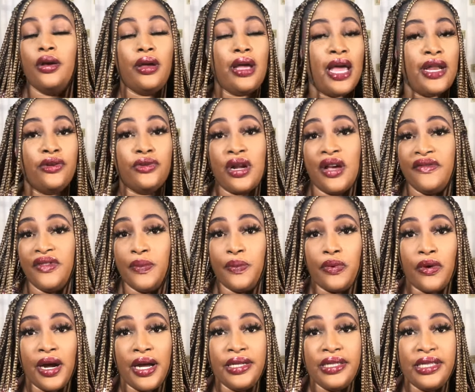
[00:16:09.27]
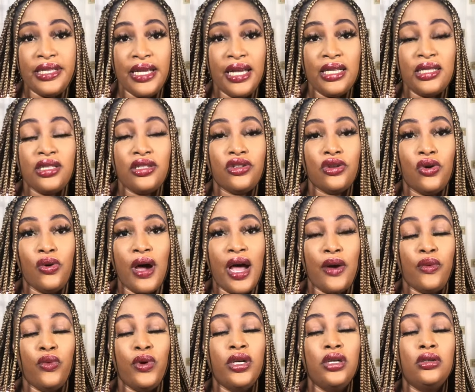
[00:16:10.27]
I don't have the price yet, so I
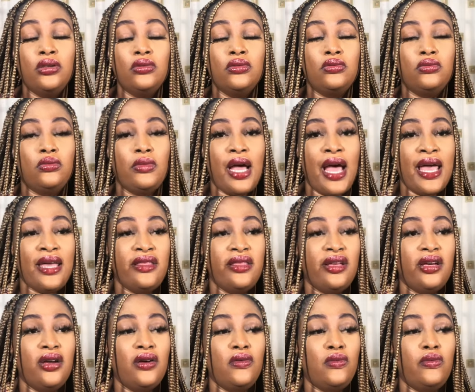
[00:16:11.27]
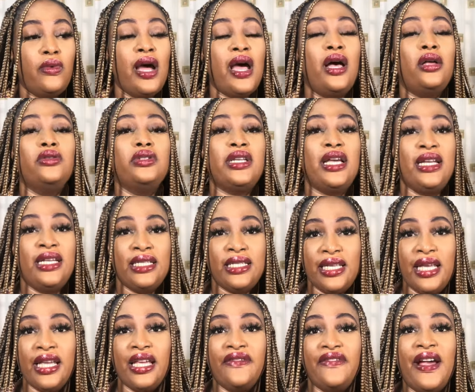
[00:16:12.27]
will either, while
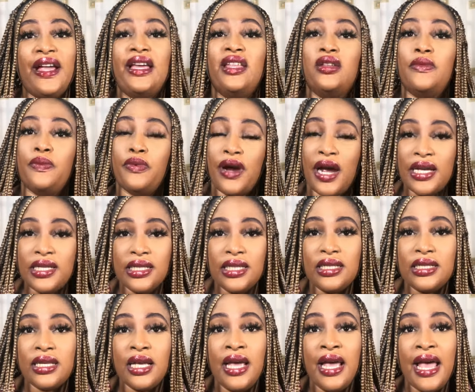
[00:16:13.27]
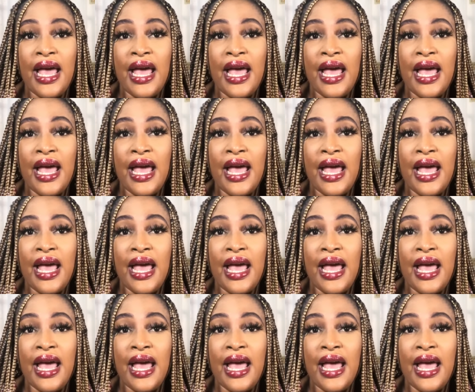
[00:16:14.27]
editing, if I get the prizes,